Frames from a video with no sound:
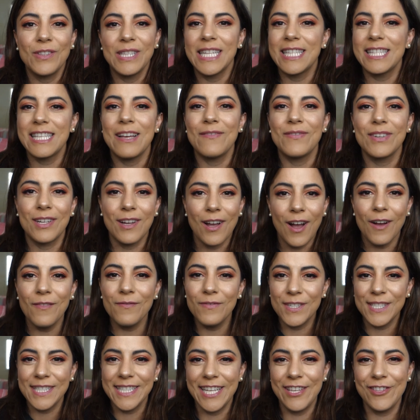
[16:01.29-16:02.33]
Let's have a
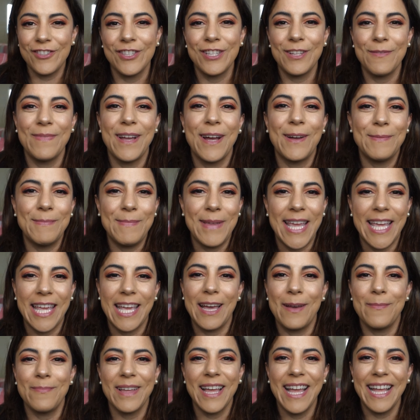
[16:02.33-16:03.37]
conversation about
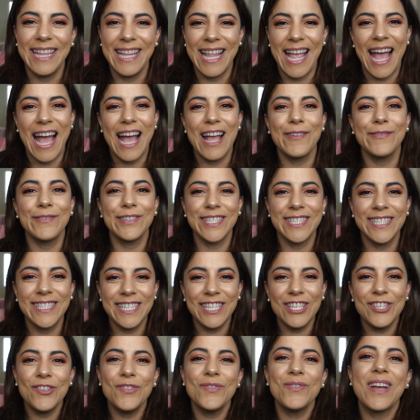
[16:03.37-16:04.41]
makeup. And I will
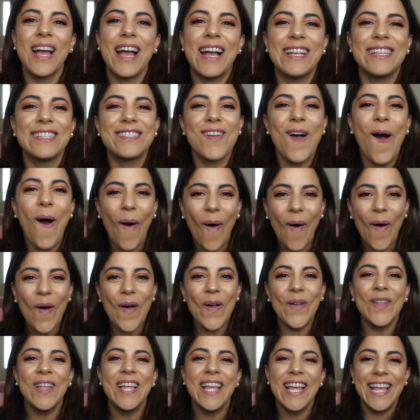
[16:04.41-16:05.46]
see you guys
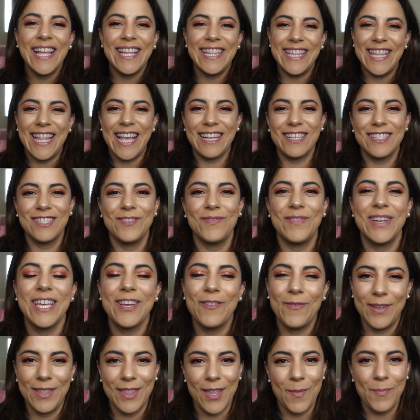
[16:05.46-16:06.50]
all next
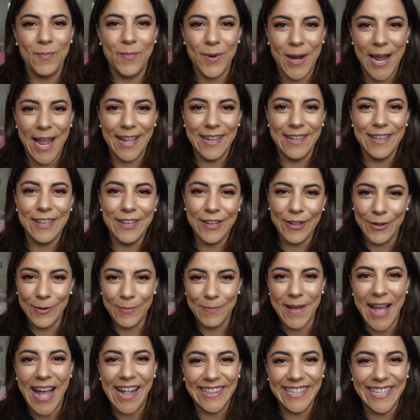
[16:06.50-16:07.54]
week with a brand new
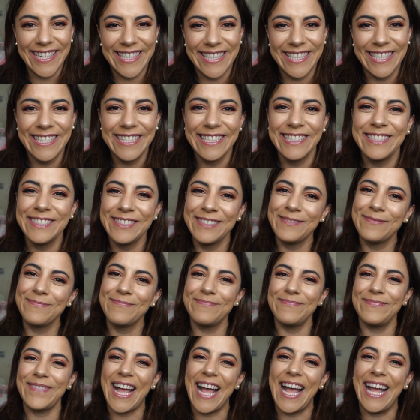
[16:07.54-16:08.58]
palette.
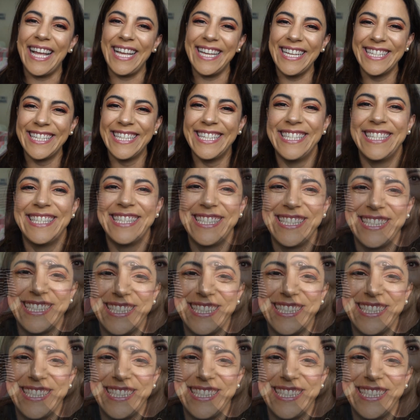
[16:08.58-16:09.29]
Bye.